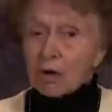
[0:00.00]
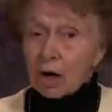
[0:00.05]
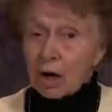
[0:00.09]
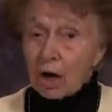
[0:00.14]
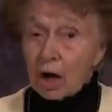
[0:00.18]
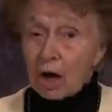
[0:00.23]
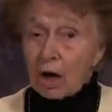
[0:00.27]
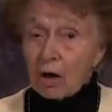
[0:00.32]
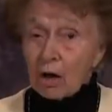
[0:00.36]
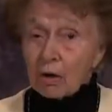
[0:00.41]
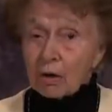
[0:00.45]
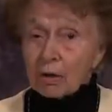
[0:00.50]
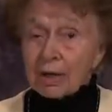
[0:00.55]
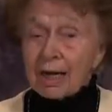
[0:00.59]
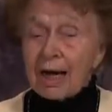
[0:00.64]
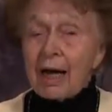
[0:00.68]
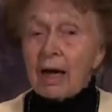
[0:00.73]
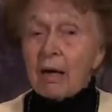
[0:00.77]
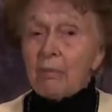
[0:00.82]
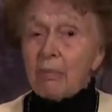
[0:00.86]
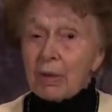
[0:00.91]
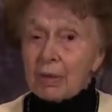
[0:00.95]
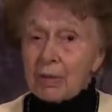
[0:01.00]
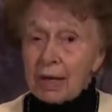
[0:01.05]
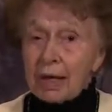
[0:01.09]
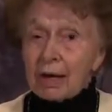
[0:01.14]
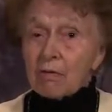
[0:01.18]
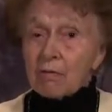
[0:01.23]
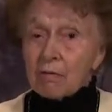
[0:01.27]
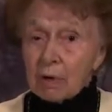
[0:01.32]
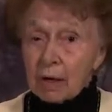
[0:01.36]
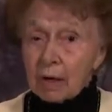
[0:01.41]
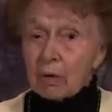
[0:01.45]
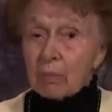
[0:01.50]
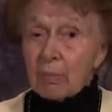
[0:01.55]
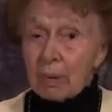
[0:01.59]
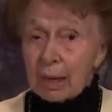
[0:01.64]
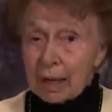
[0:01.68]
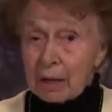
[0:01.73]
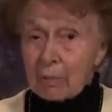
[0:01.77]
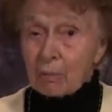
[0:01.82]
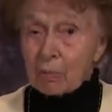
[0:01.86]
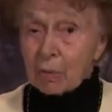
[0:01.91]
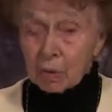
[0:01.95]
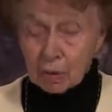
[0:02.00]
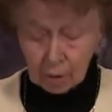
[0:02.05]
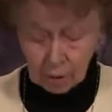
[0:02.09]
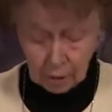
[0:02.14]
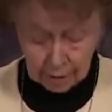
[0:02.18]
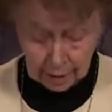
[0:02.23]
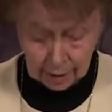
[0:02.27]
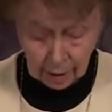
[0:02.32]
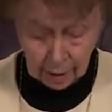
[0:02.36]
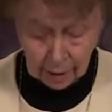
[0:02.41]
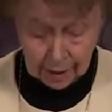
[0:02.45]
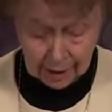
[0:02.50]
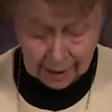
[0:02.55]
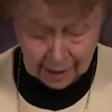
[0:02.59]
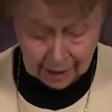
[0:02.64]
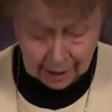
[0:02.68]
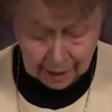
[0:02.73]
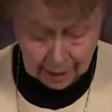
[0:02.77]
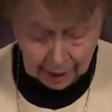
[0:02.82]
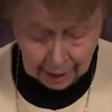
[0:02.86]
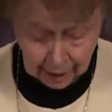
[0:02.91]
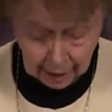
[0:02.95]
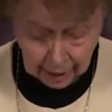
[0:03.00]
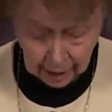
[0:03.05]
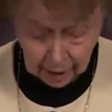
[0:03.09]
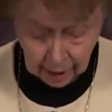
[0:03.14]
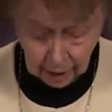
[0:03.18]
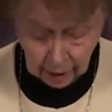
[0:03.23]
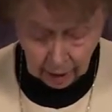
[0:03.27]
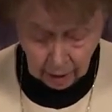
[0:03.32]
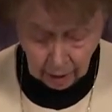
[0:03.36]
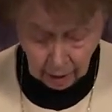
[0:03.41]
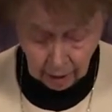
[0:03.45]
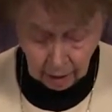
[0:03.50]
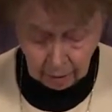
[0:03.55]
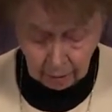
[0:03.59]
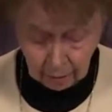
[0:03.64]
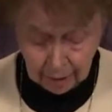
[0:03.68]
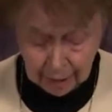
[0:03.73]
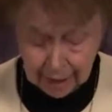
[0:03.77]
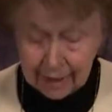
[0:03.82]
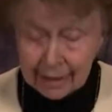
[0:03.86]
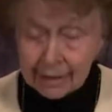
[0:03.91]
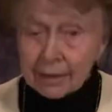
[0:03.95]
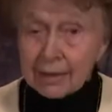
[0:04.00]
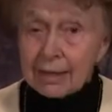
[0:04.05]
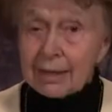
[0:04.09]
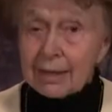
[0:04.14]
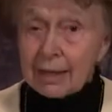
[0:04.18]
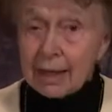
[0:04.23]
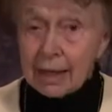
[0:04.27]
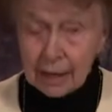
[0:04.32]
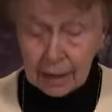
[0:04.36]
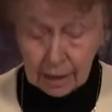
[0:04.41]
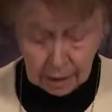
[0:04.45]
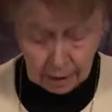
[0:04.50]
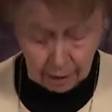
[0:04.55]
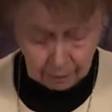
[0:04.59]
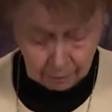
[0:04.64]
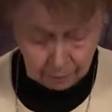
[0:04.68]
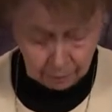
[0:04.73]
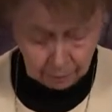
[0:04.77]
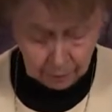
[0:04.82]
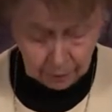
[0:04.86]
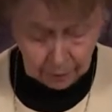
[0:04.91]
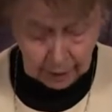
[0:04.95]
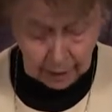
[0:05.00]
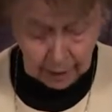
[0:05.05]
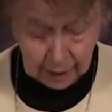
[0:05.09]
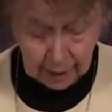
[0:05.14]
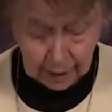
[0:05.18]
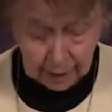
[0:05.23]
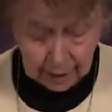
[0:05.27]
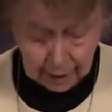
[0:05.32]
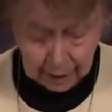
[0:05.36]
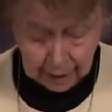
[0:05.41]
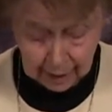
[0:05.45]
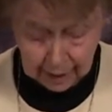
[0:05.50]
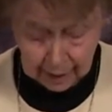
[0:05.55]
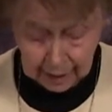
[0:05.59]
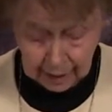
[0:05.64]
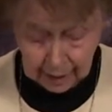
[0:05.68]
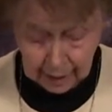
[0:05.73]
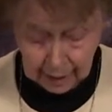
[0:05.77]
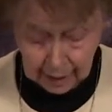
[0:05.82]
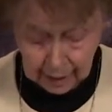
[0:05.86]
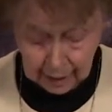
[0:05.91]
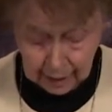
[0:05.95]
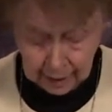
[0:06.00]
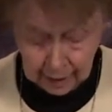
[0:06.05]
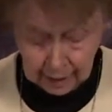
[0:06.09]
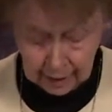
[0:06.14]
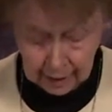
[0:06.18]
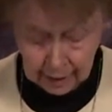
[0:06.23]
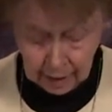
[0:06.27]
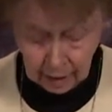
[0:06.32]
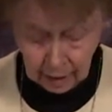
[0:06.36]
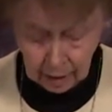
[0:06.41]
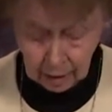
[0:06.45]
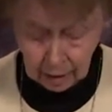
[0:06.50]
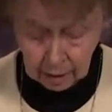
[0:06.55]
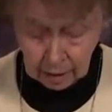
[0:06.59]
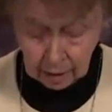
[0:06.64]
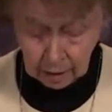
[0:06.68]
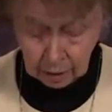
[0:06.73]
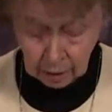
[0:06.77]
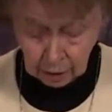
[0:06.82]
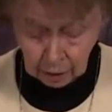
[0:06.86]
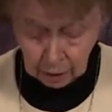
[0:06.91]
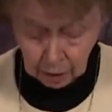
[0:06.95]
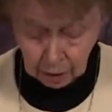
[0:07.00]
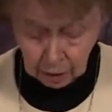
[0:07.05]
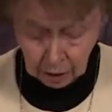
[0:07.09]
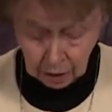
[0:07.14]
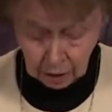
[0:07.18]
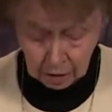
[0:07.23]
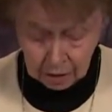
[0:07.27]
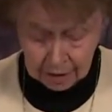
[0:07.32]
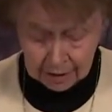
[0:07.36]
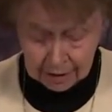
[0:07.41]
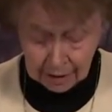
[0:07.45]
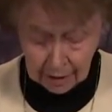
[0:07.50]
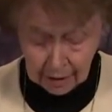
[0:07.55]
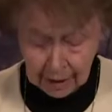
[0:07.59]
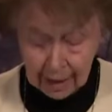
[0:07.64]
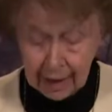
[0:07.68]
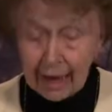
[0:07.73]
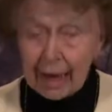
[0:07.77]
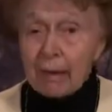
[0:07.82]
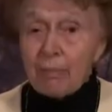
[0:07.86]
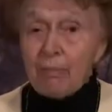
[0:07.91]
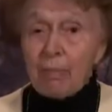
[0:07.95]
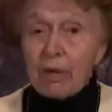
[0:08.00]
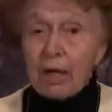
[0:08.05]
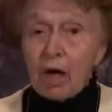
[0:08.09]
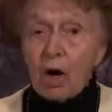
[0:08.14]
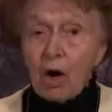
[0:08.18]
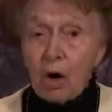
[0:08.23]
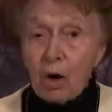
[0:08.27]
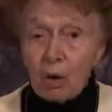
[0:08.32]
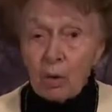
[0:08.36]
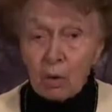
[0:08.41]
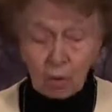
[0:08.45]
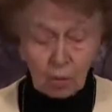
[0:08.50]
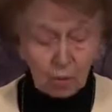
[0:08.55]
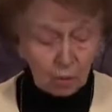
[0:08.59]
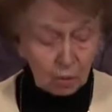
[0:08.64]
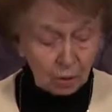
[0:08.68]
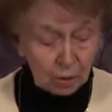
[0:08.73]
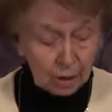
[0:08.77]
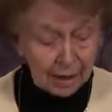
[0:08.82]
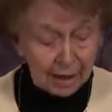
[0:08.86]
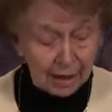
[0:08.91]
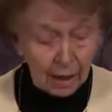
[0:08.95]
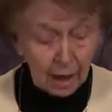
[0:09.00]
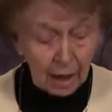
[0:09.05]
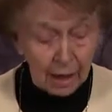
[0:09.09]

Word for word: called, but they're real people. Come and see. And I looked, and behold,